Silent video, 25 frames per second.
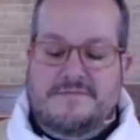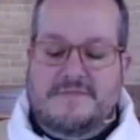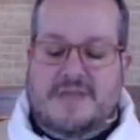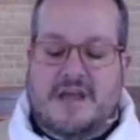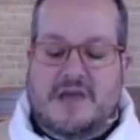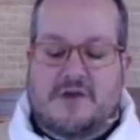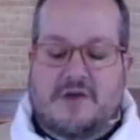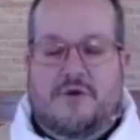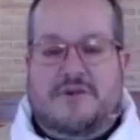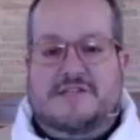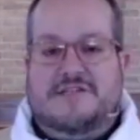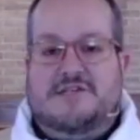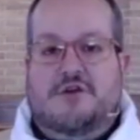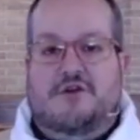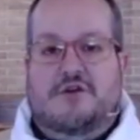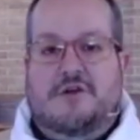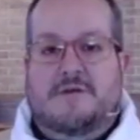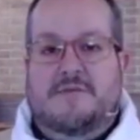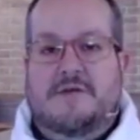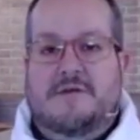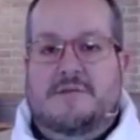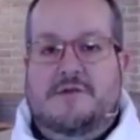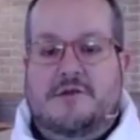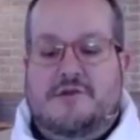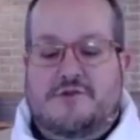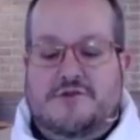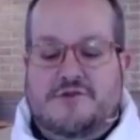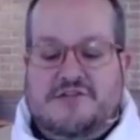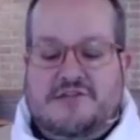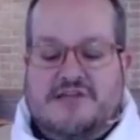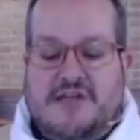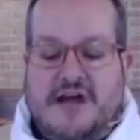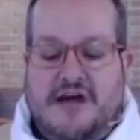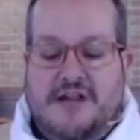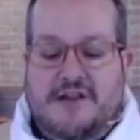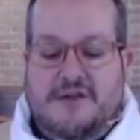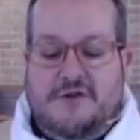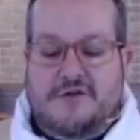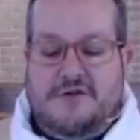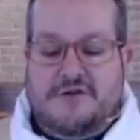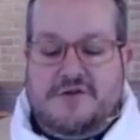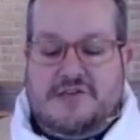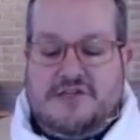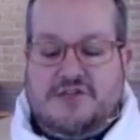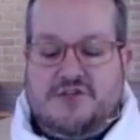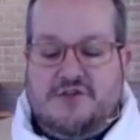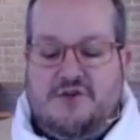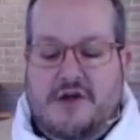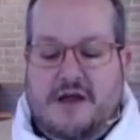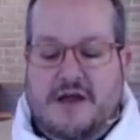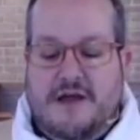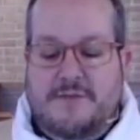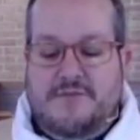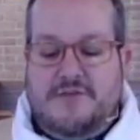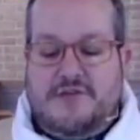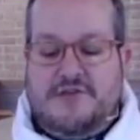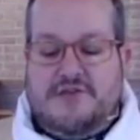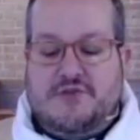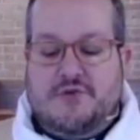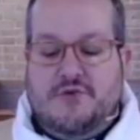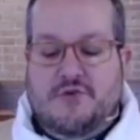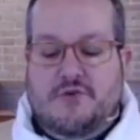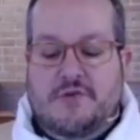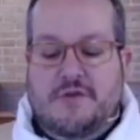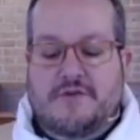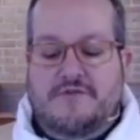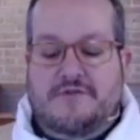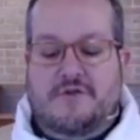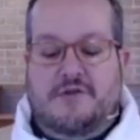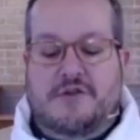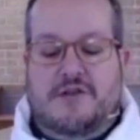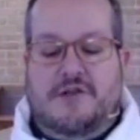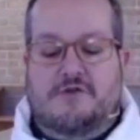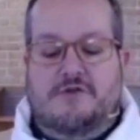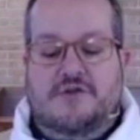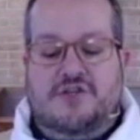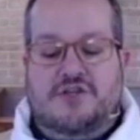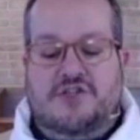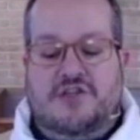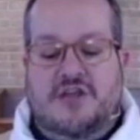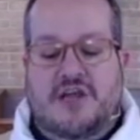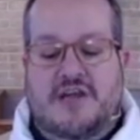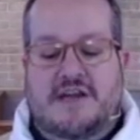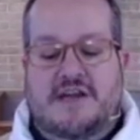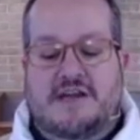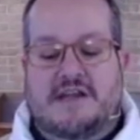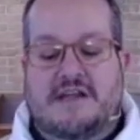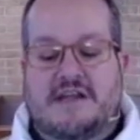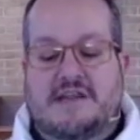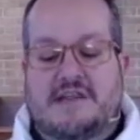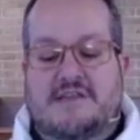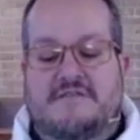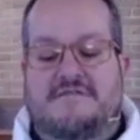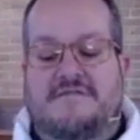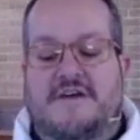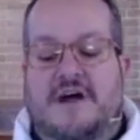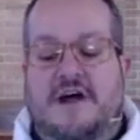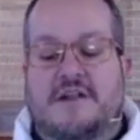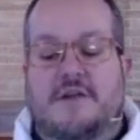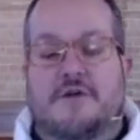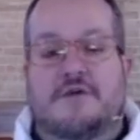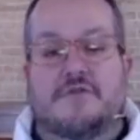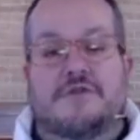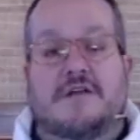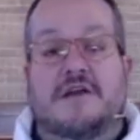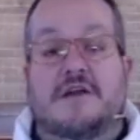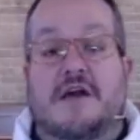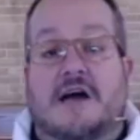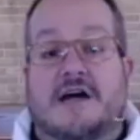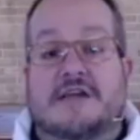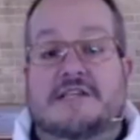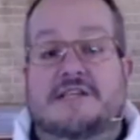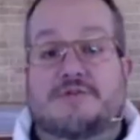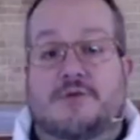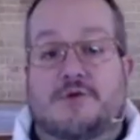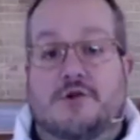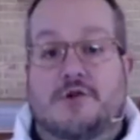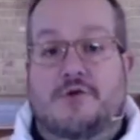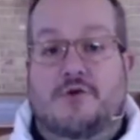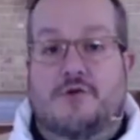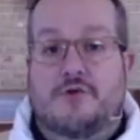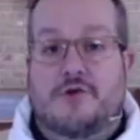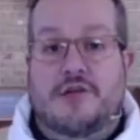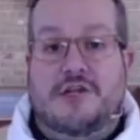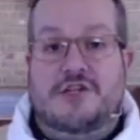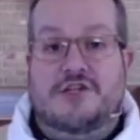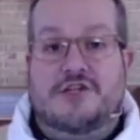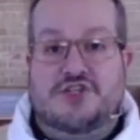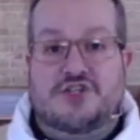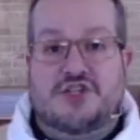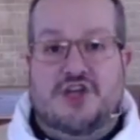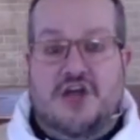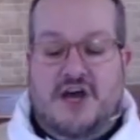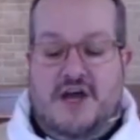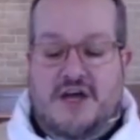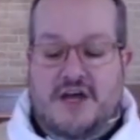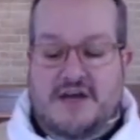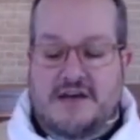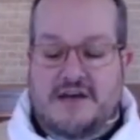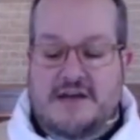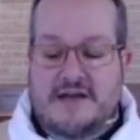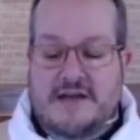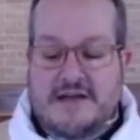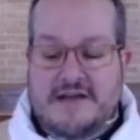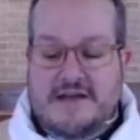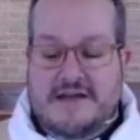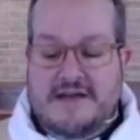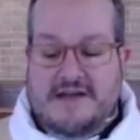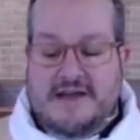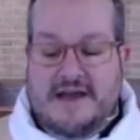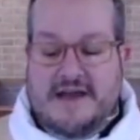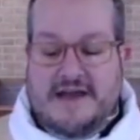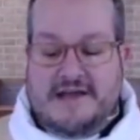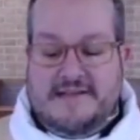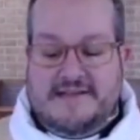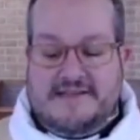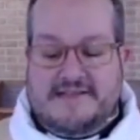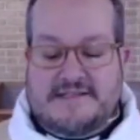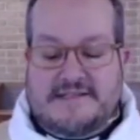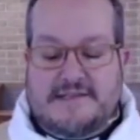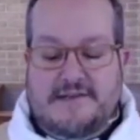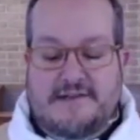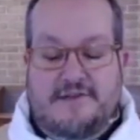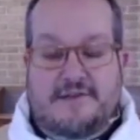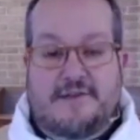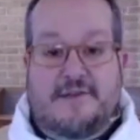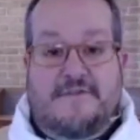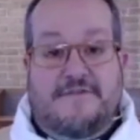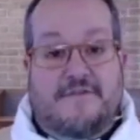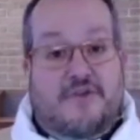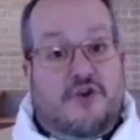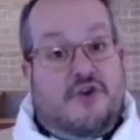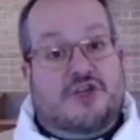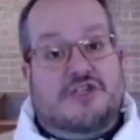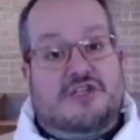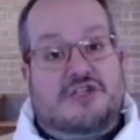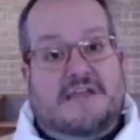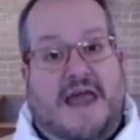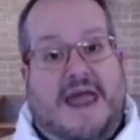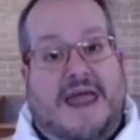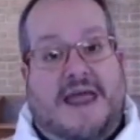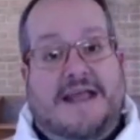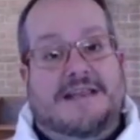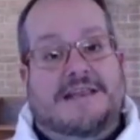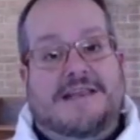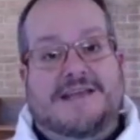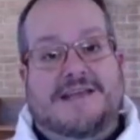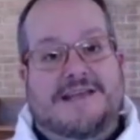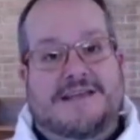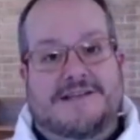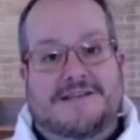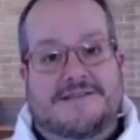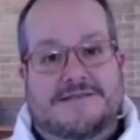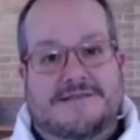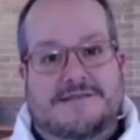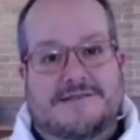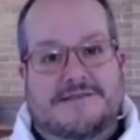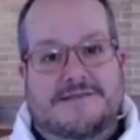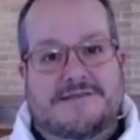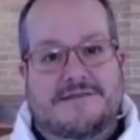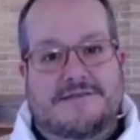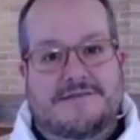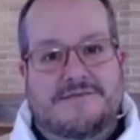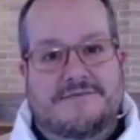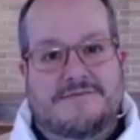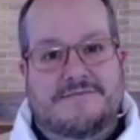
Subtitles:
I once heard a biblical scholar describe the school of early Christianity that followed the gospel according to John as the first Anglicans.